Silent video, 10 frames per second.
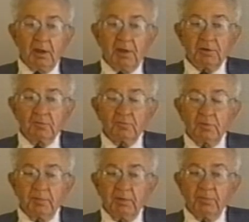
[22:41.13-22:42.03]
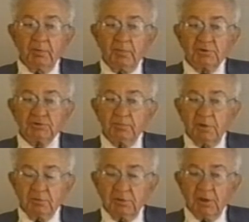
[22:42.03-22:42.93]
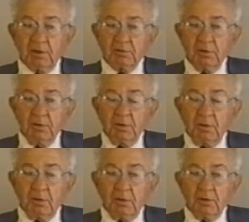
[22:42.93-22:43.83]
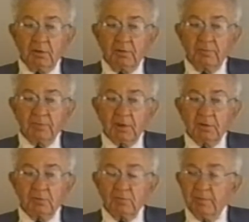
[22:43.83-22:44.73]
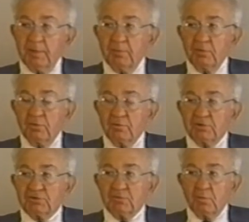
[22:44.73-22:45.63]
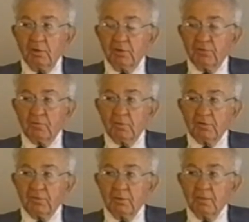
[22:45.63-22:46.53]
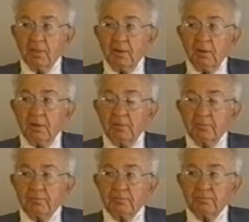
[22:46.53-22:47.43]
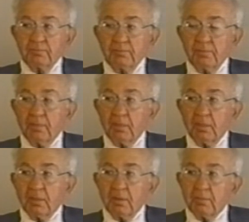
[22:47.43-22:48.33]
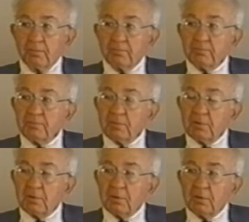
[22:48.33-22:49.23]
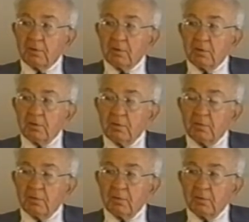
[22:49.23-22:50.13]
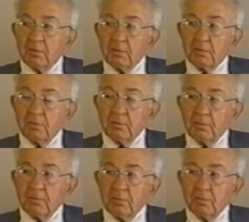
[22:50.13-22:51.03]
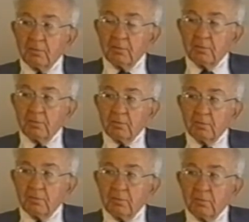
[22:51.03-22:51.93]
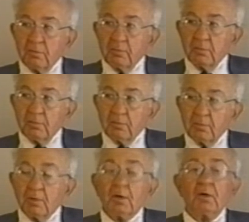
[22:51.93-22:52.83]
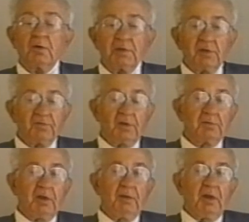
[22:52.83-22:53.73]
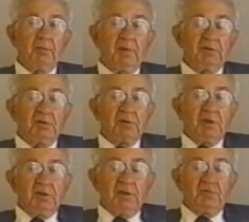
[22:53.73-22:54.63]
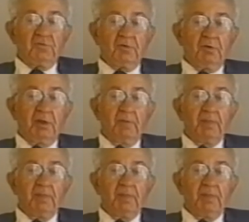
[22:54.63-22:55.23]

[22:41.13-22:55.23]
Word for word: I don't remember much about that. Uh, I don't remember who Richard Wallace was. Walters, Richard Walters. I don't remember him either. And I, of course, the other name. When, when did Peter Coogan? Oh, yes, I, I meant to tell that story.